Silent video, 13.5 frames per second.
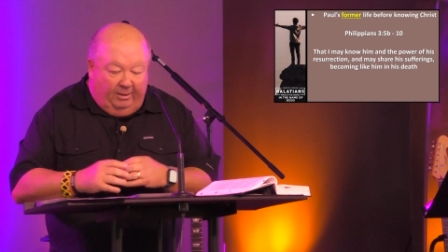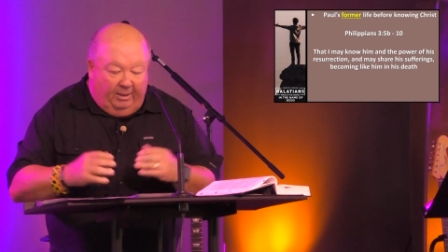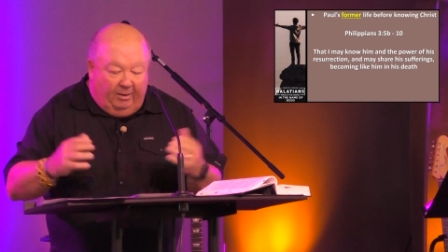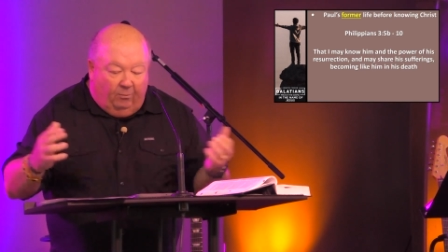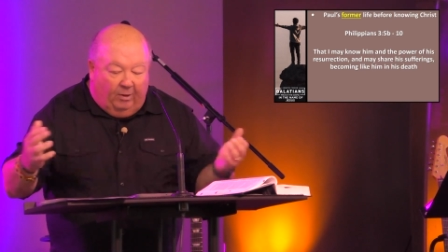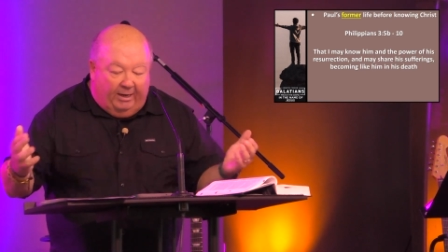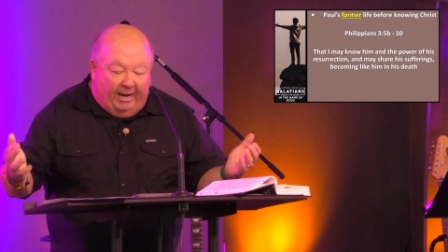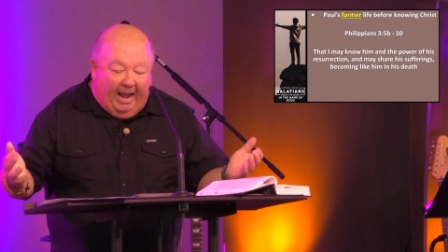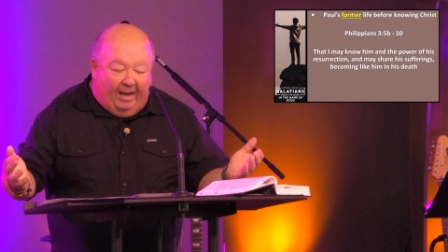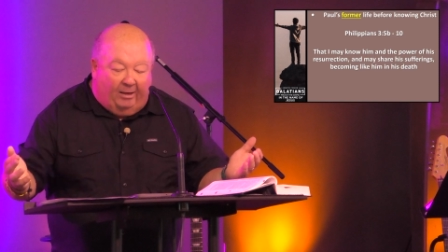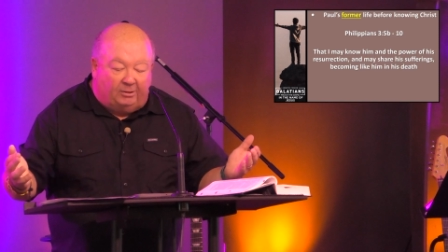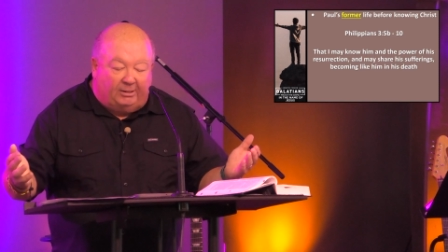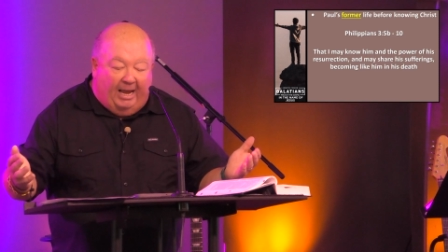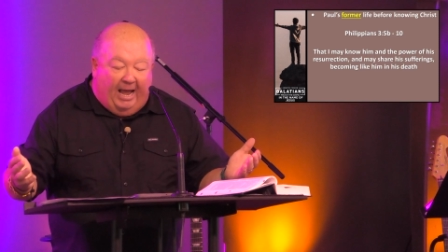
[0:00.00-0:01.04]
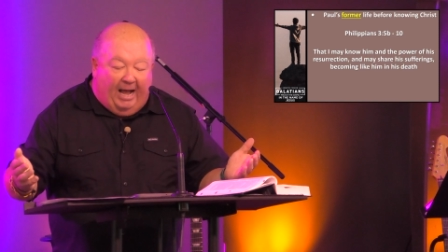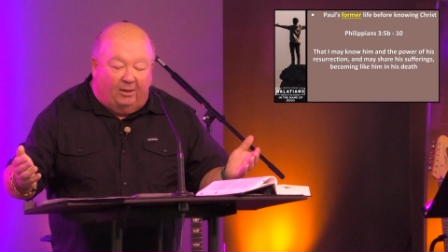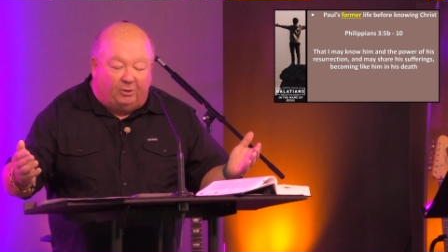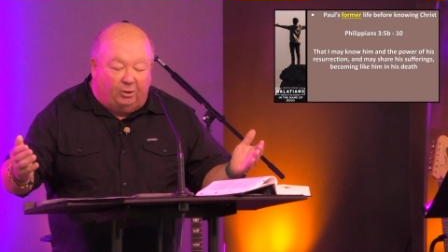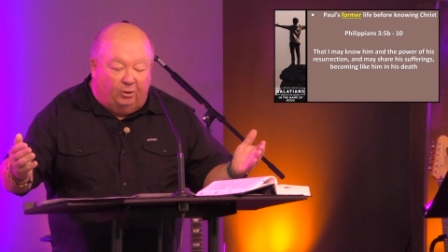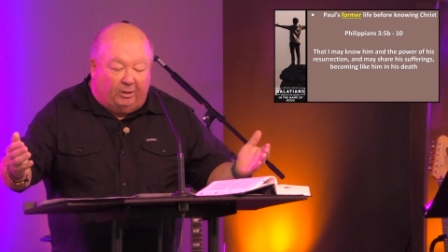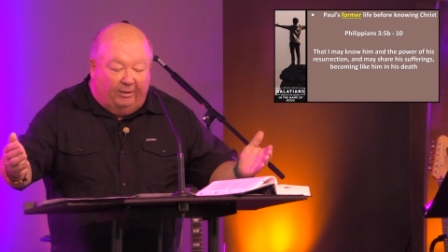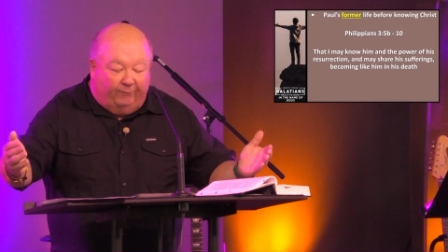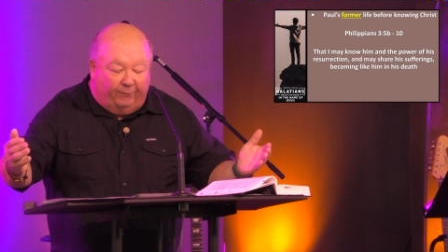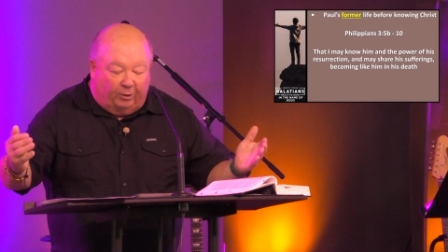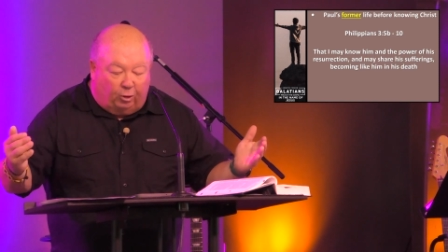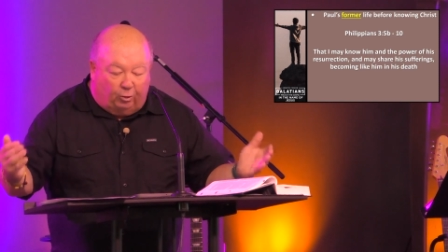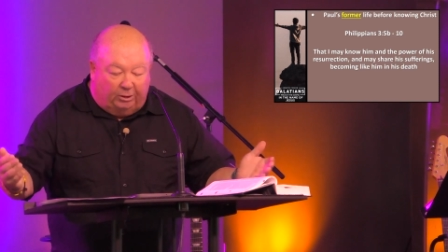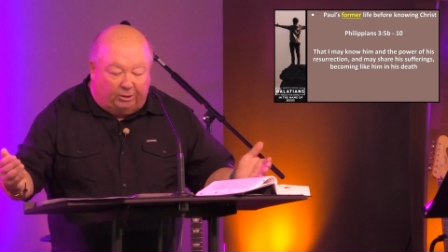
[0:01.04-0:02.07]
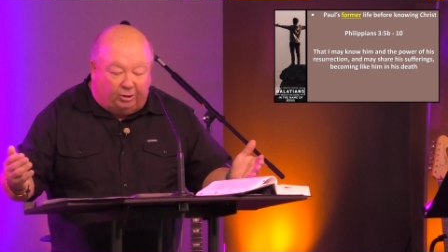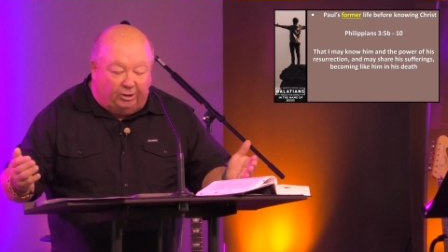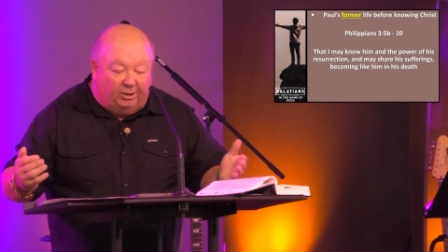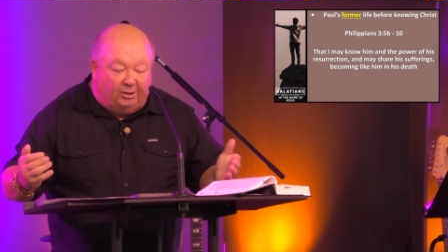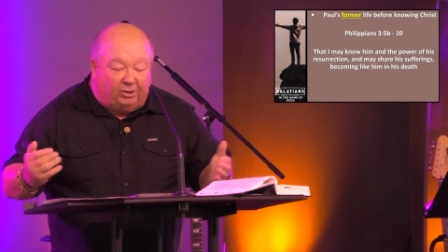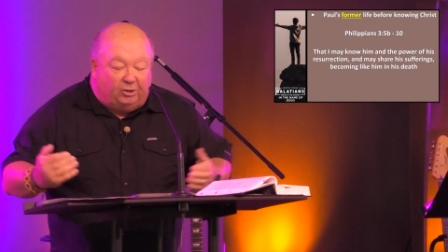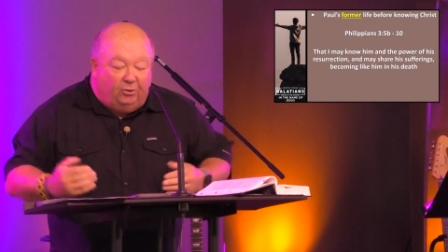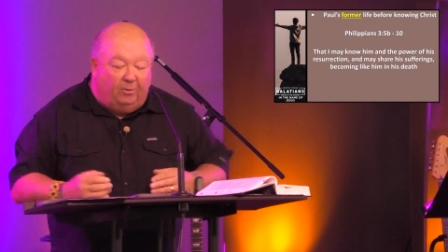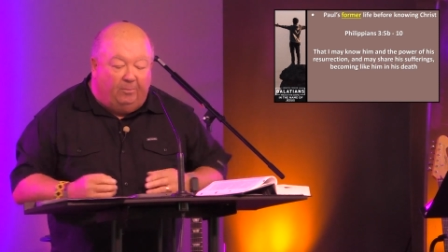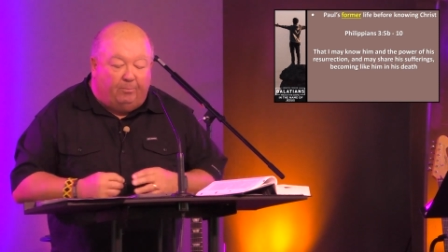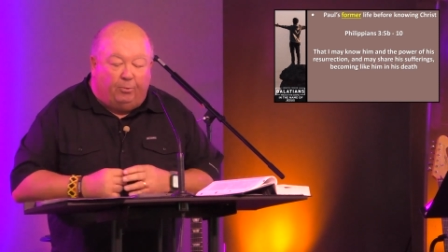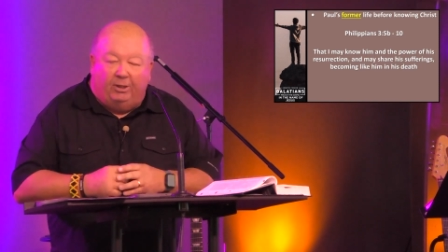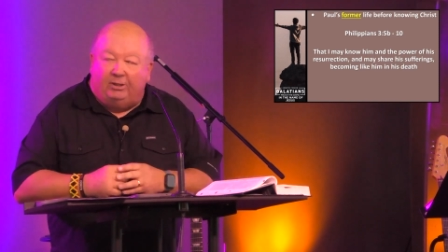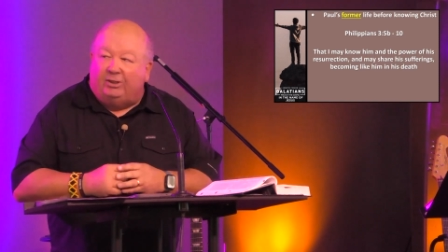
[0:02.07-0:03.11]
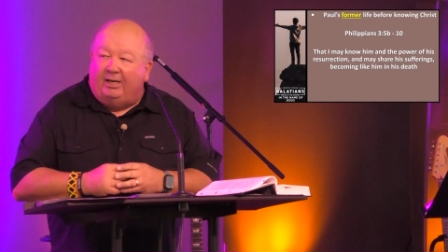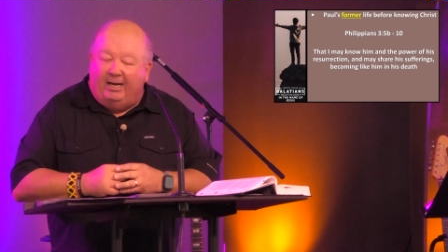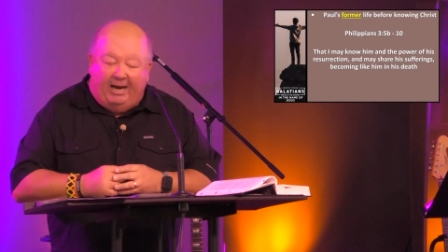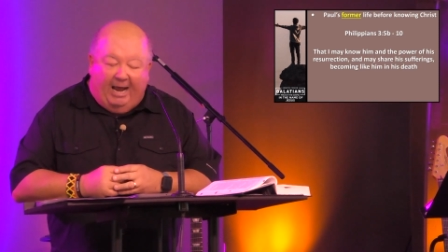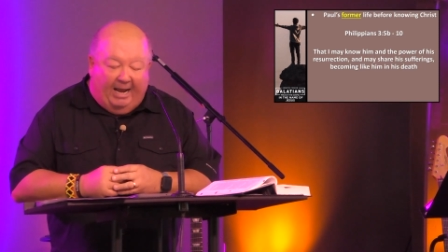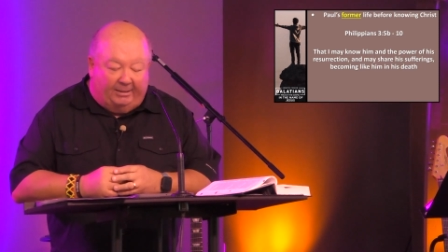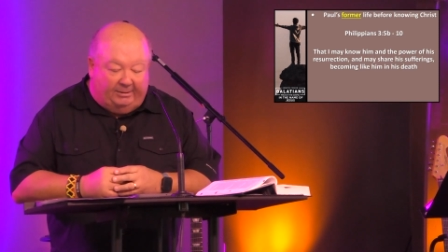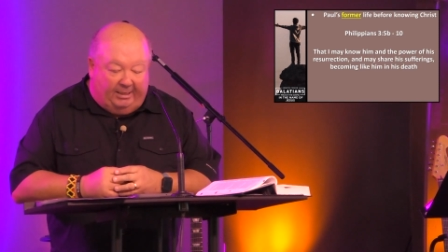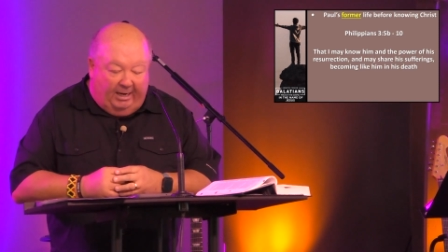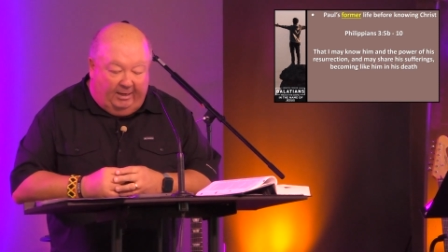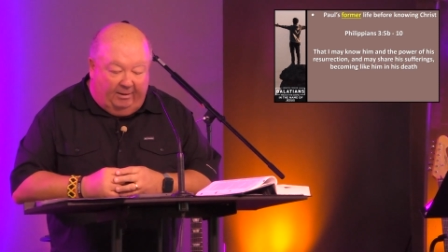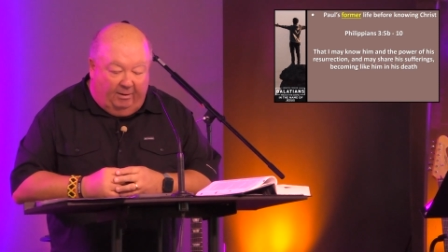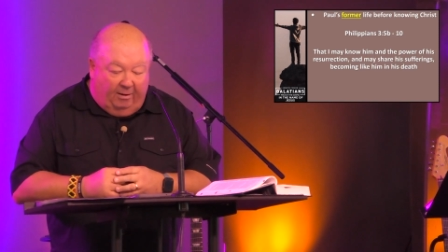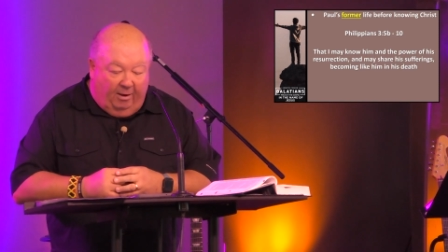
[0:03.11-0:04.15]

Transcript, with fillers: He went house to house looking for Christians to imprison in Acts 8.